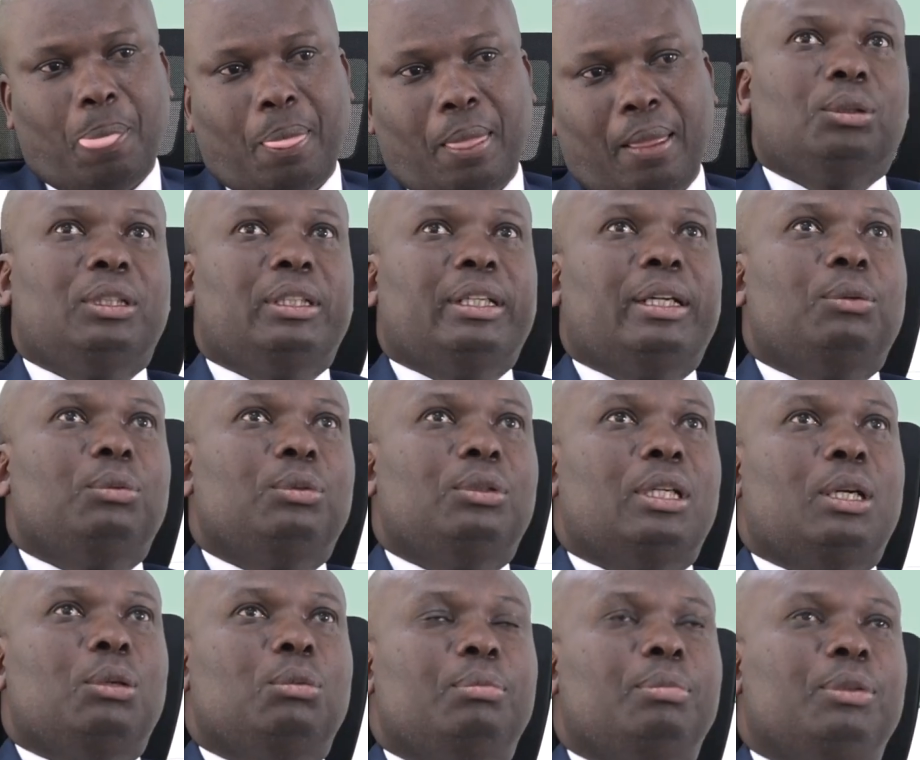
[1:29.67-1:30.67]
Actually, I
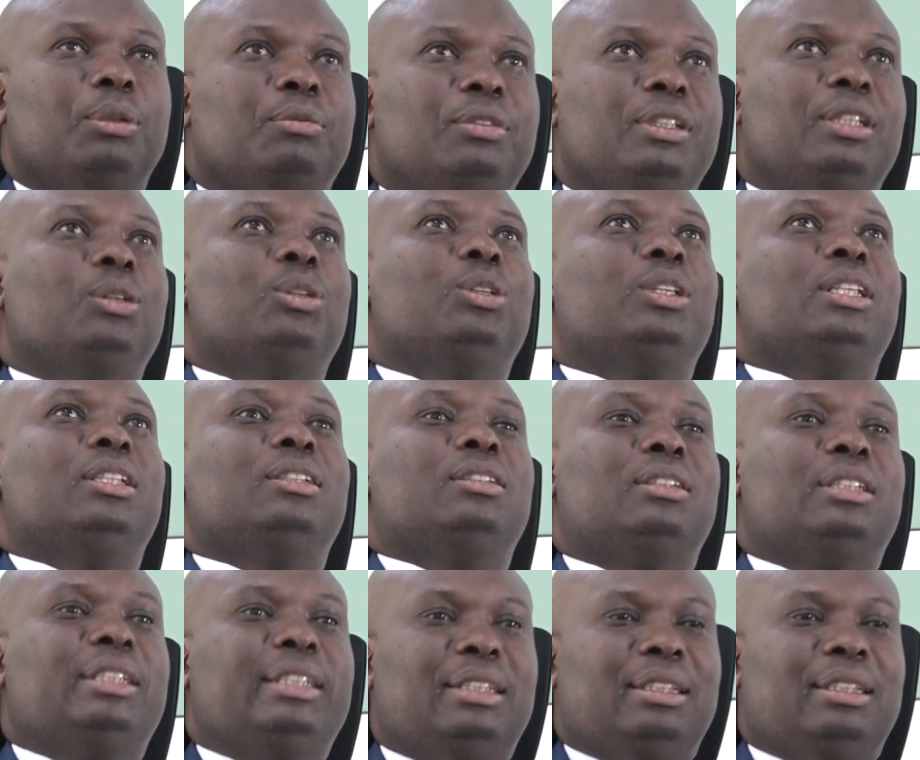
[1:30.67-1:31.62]
would be very honest,